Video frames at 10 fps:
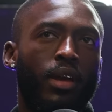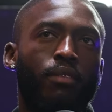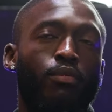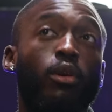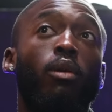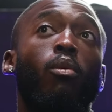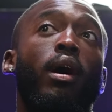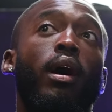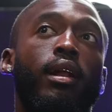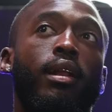Yeah, for a
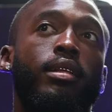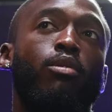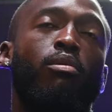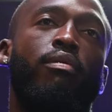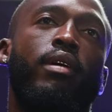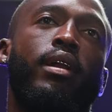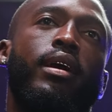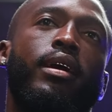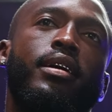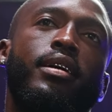while until we find
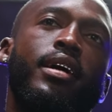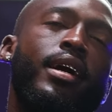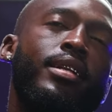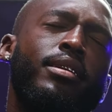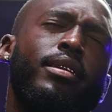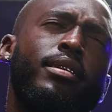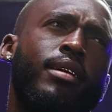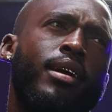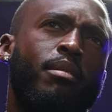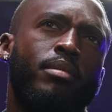like, till it
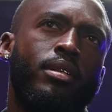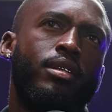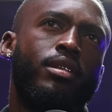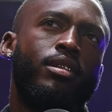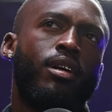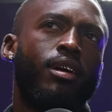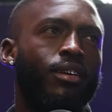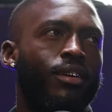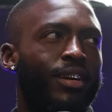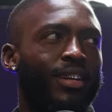comes a
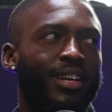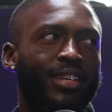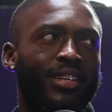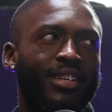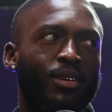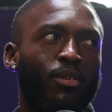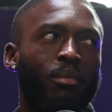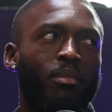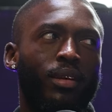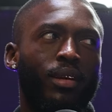genre that's
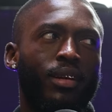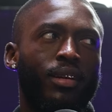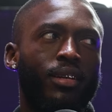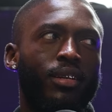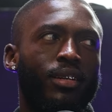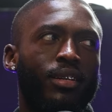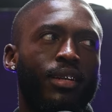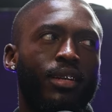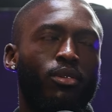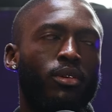gonna be,
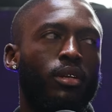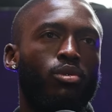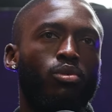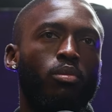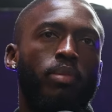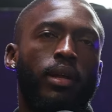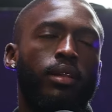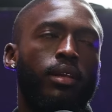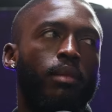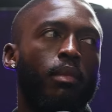that's gonna do
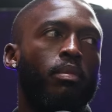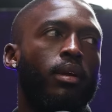better than Ama